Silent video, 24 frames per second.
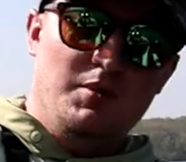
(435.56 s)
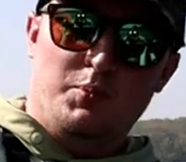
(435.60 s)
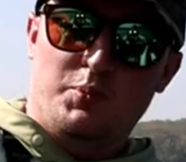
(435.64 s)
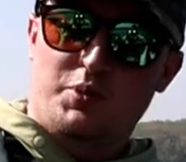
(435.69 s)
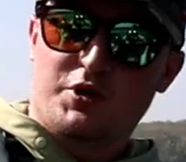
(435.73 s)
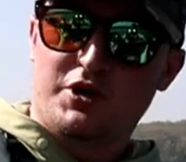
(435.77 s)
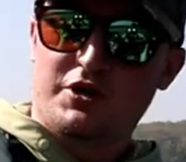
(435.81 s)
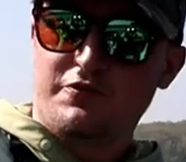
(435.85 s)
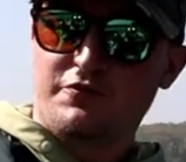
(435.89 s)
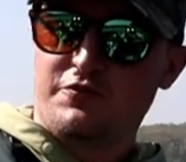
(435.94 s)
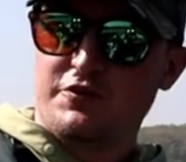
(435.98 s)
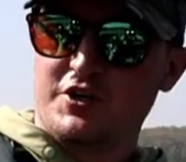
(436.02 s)

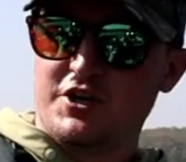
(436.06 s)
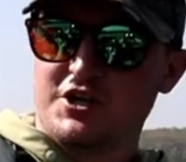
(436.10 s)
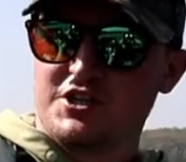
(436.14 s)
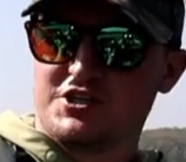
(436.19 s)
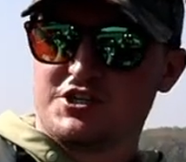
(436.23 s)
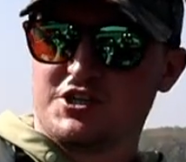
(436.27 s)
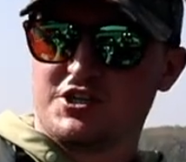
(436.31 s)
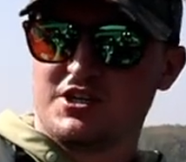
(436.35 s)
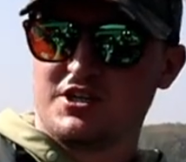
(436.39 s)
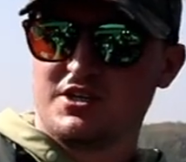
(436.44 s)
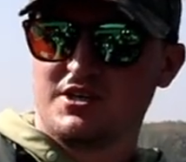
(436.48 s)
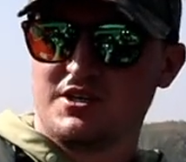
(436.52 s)
pretty
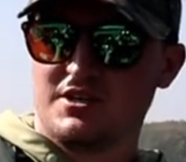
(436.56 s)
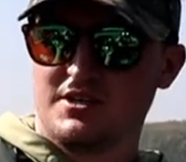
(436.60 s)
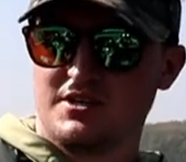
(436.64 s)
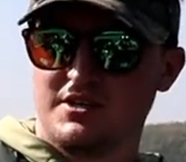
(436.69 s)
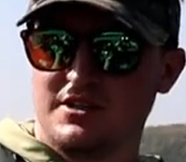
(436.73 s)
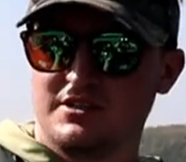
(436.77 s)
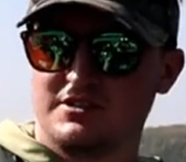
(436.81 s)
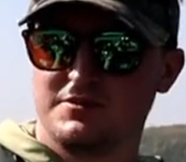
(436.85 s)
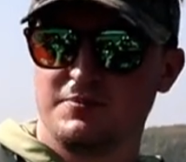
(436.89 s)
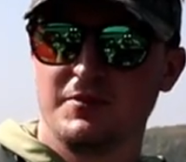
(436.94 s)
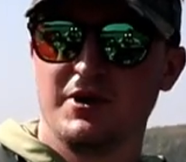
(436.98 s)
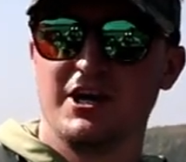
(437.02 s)
fish.
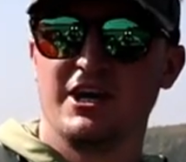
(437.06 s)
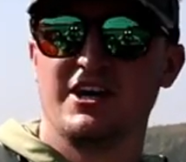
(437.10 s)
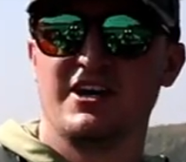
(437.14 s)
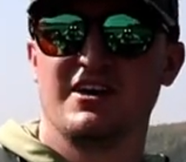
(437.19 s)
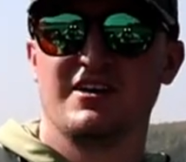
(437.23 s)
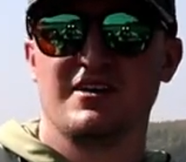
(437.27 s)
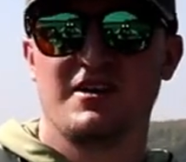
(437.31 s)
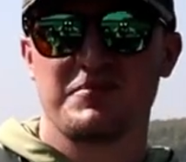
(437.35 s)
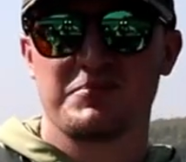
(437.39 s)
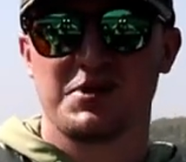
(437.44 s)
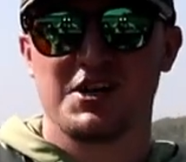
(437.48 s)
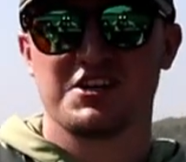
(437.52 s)
It's
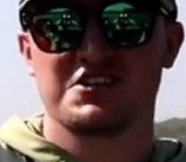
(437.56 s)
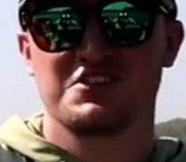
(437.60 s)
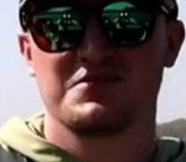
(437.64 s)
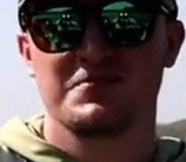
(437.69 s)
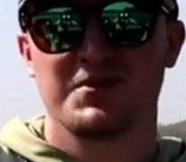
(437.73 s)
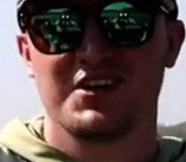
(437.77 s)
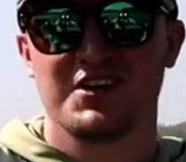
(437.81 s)
May. I'm catching